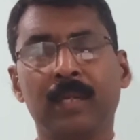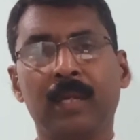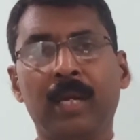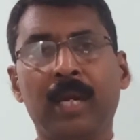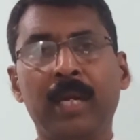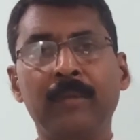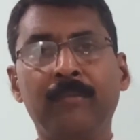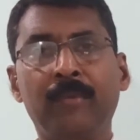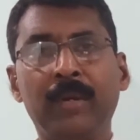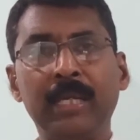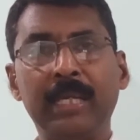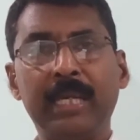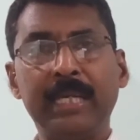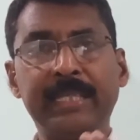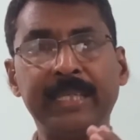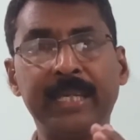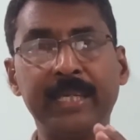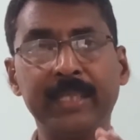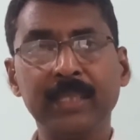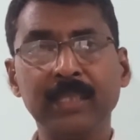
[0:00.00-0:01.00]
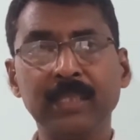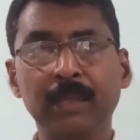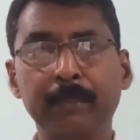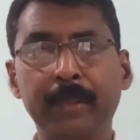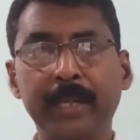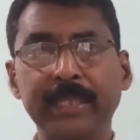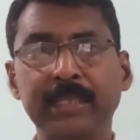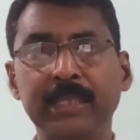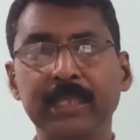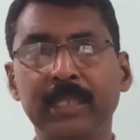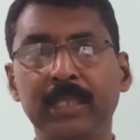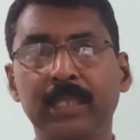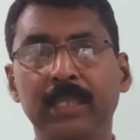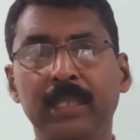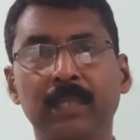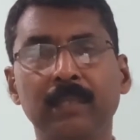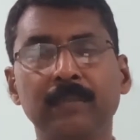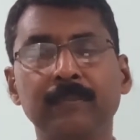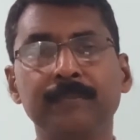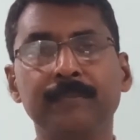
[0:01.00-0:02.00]
and while attacking the
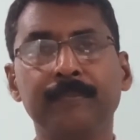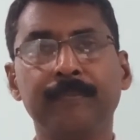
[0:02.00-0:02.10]
bacteria,